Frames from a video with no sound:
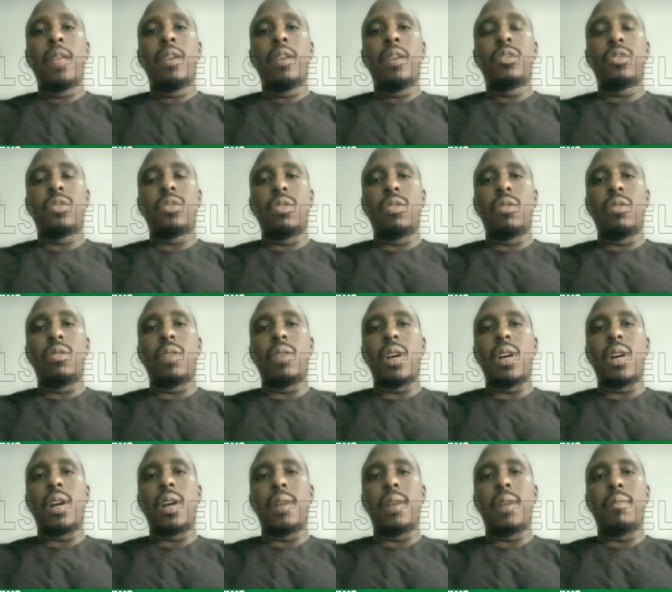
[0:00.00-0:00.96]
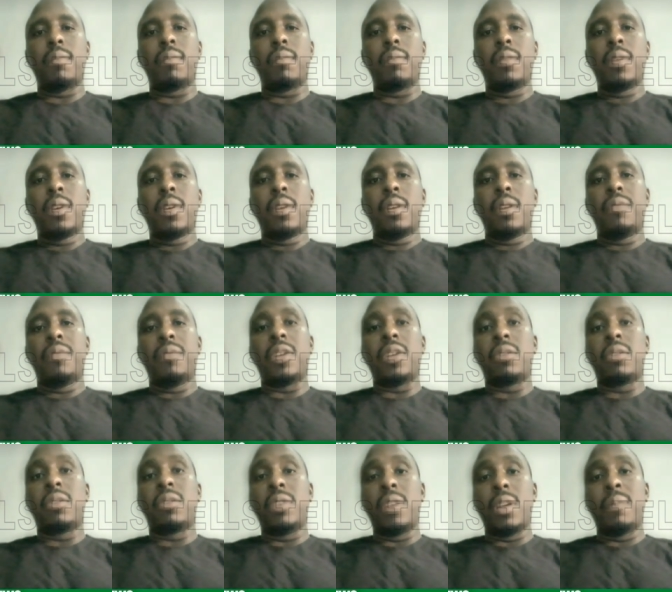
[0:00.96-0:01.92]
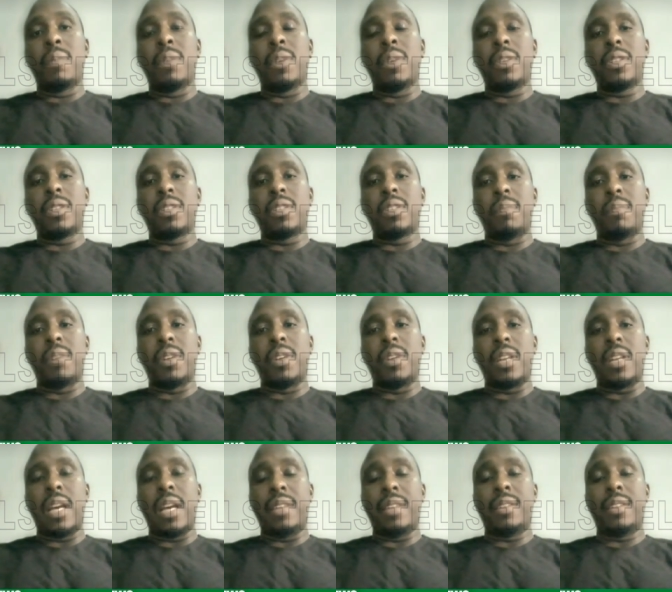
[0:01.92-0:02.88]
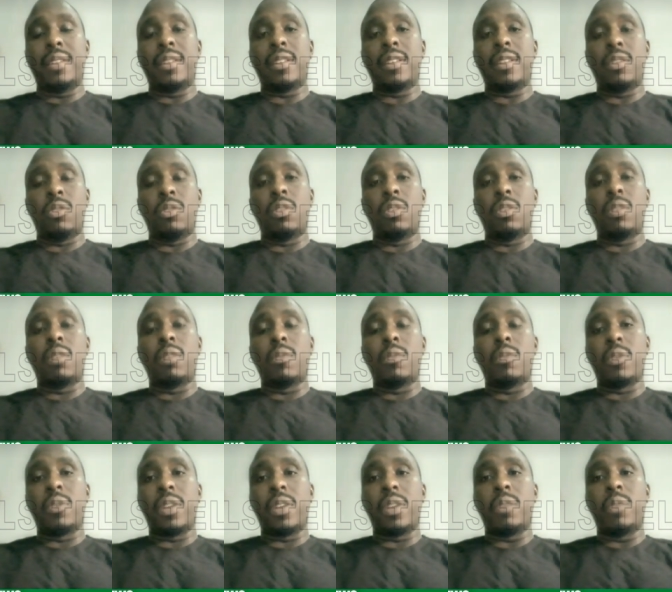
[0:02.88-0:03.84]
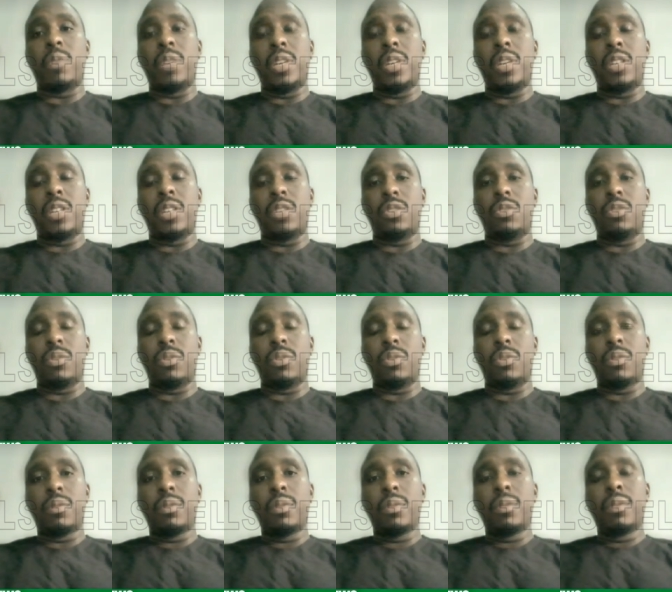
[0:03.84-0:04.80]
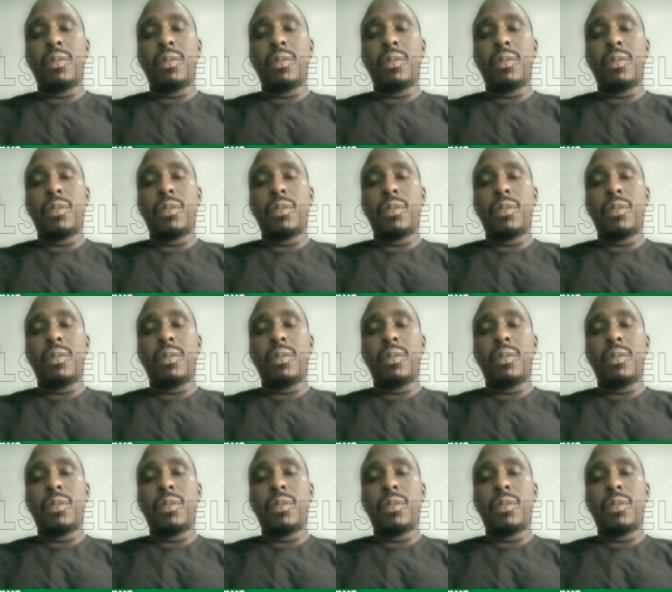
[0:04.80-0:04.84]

So they're good numbers, but I think there's a whole lot more that we need to do.